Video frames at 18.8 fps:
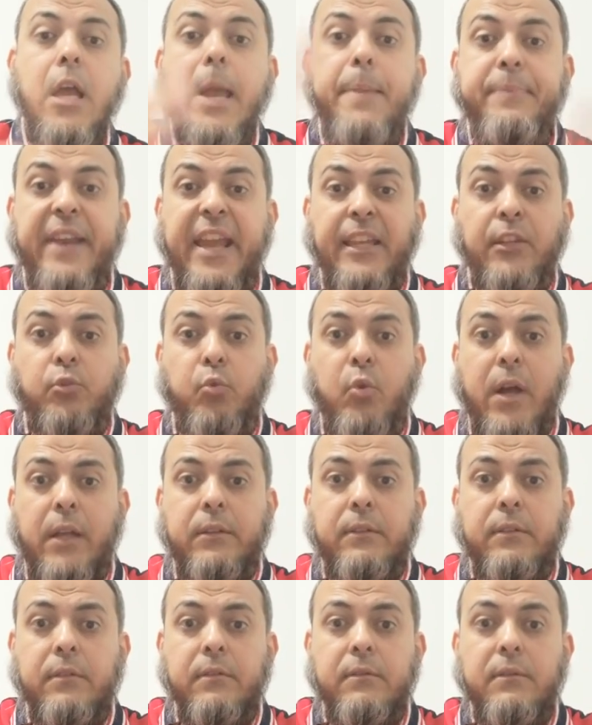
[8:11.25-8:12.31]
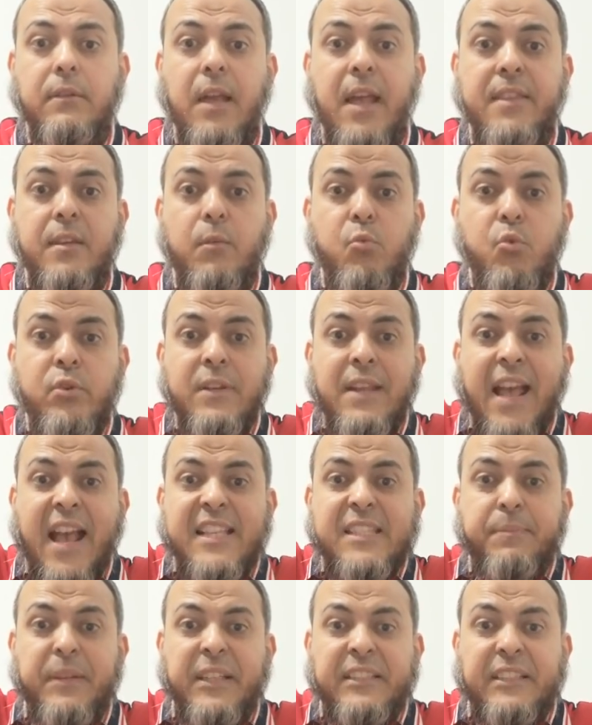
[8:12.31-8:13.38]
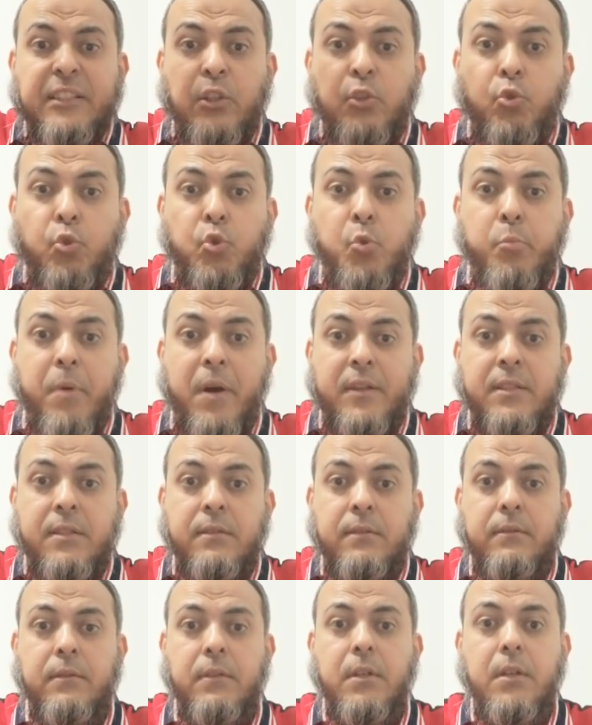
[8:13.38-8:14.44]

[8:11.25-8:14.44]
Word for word: He prayed to God, and the moon has split it into two parts.